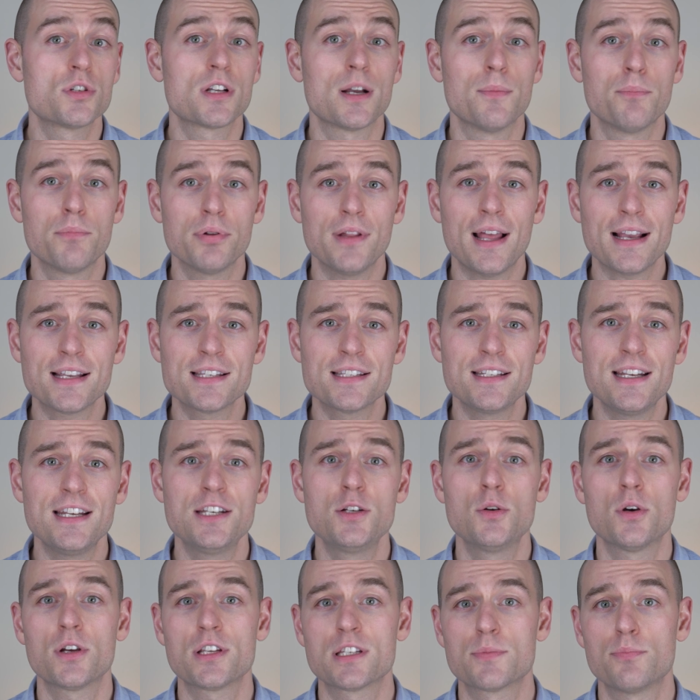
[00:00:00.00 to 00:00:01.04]
complexity
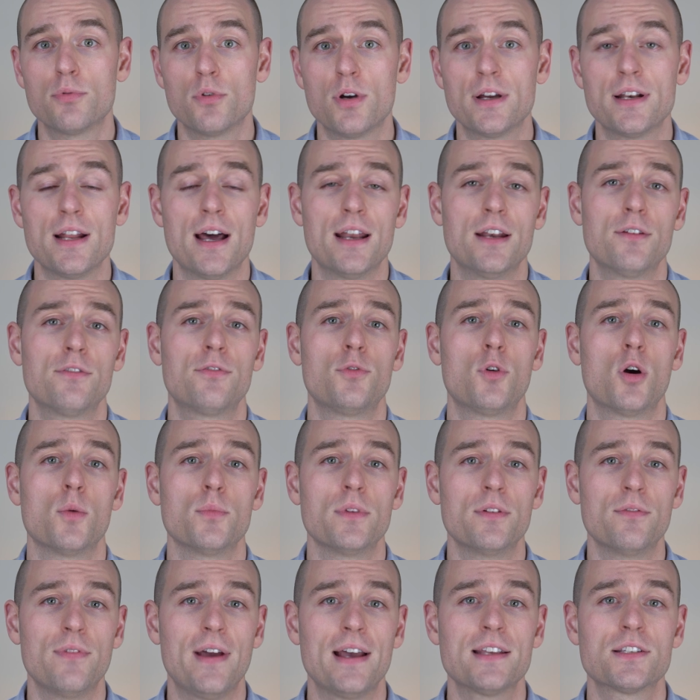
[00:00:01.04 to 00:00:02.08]
to exploit uninformed
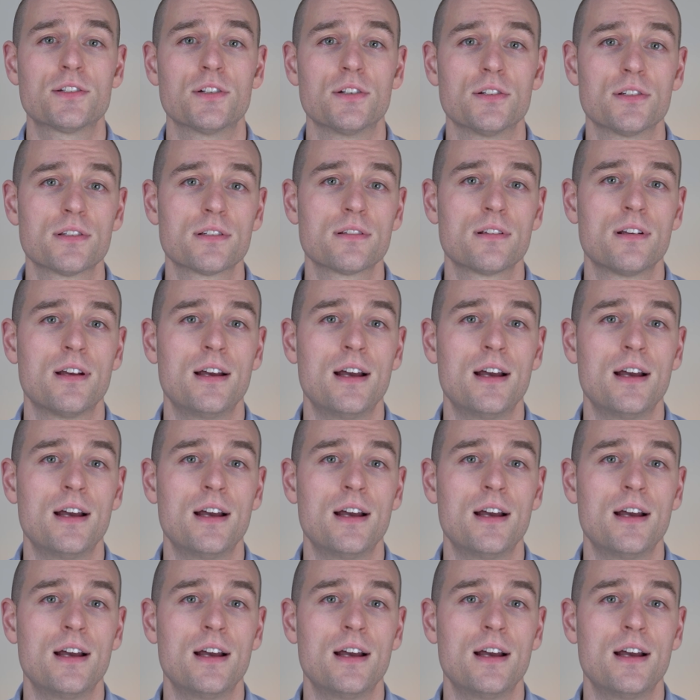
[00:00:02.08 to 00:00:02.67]
investors.